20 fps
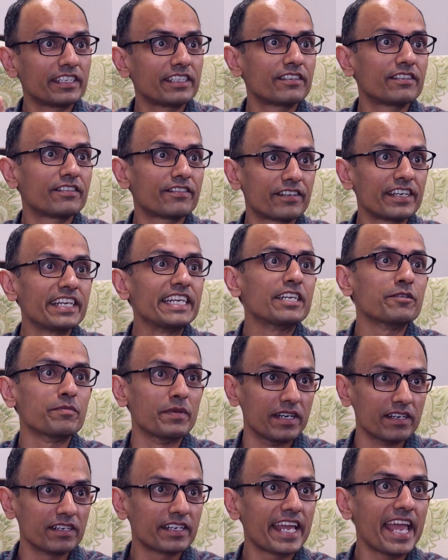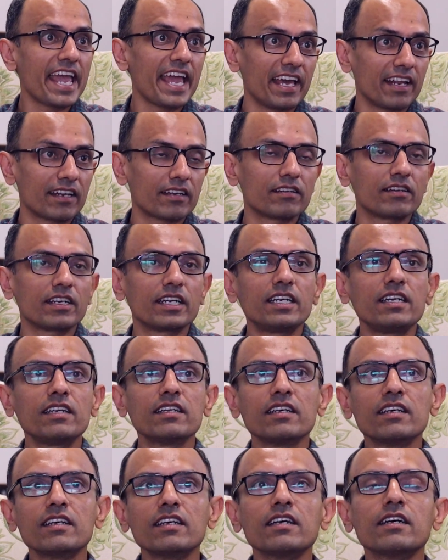treatment care, right?
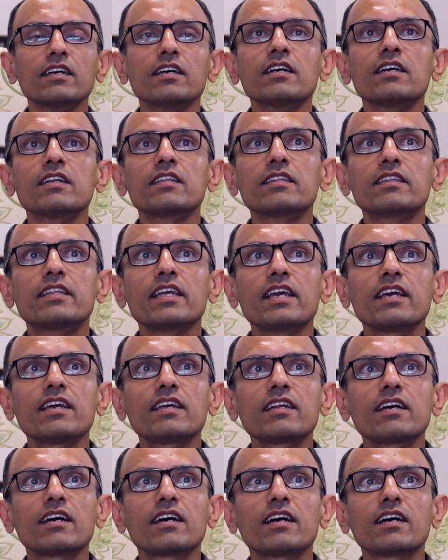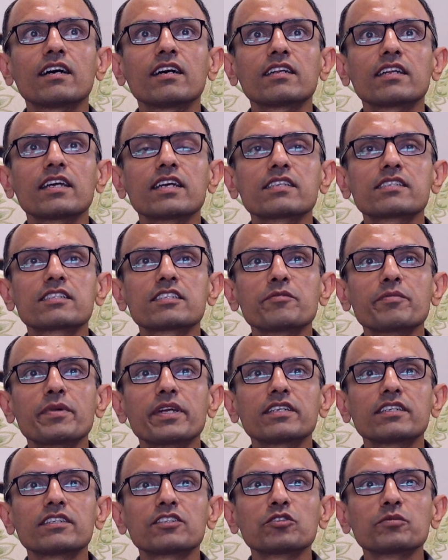There are
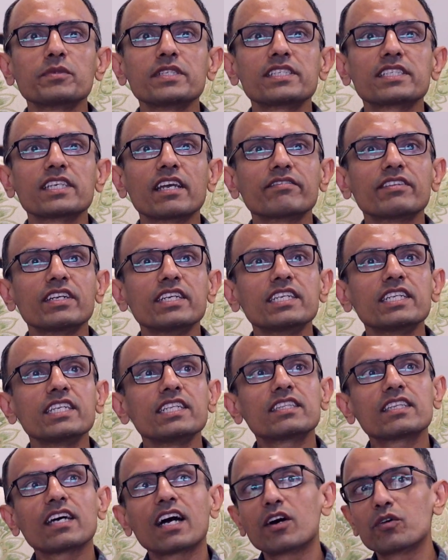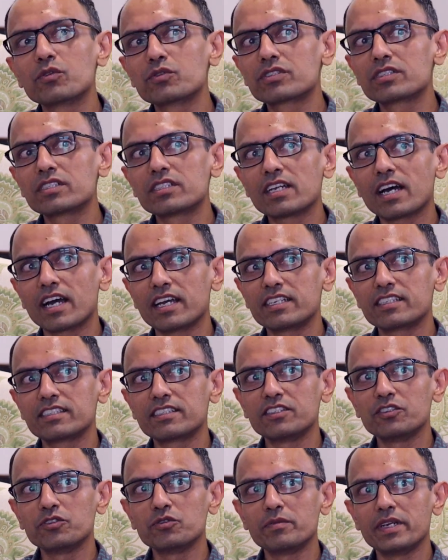estimated to be 70,000
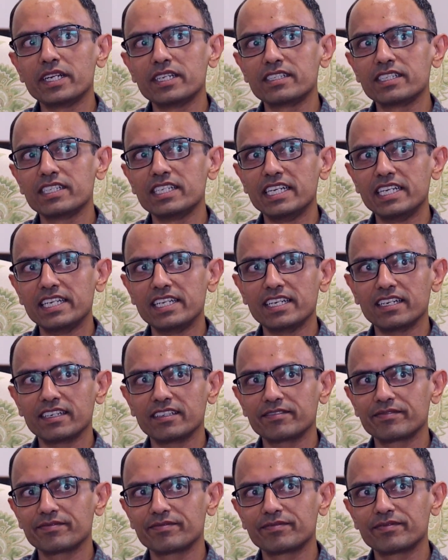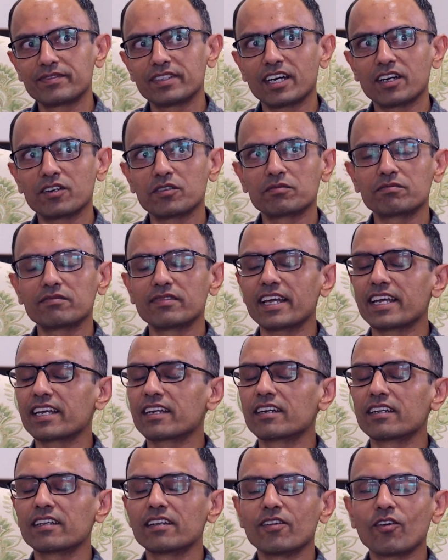ICU beds in India. Now,
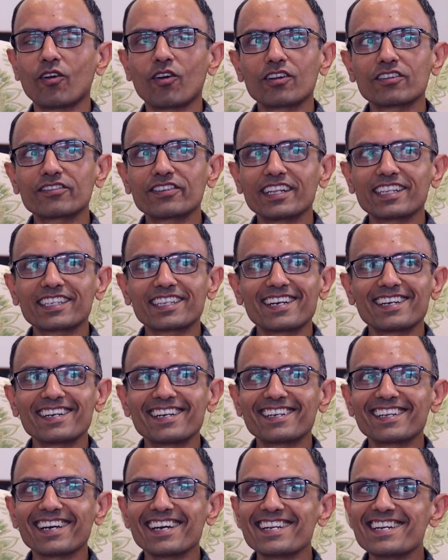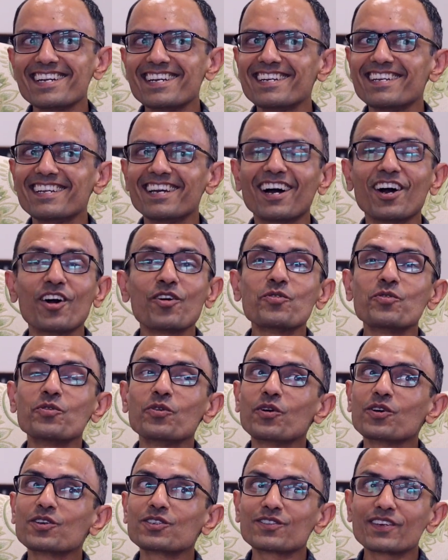like a lot of healthcare data in India, who
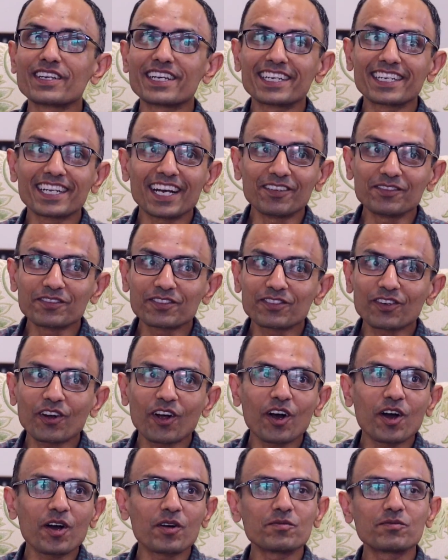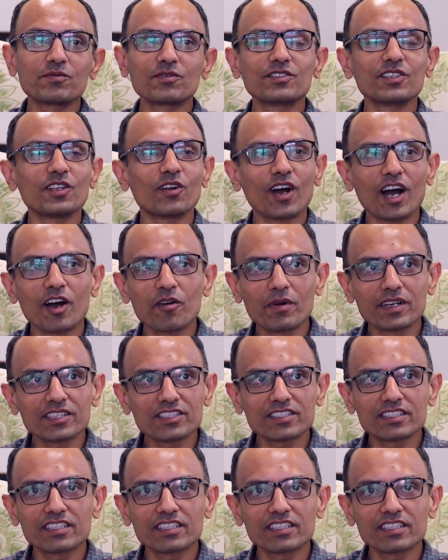knows where it comes from, how much is the